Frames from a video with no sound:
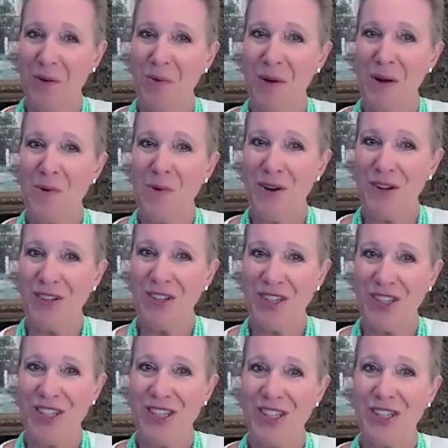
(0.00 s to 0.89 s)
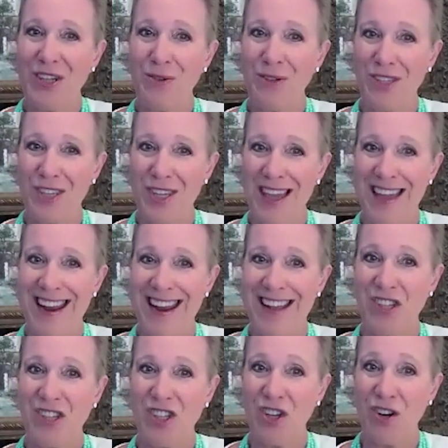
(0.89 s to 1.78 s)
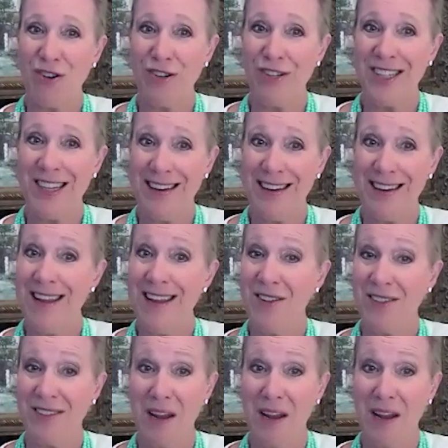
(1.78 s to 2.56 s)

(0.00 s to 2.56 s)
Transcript: We wore suits that had skirts and heels.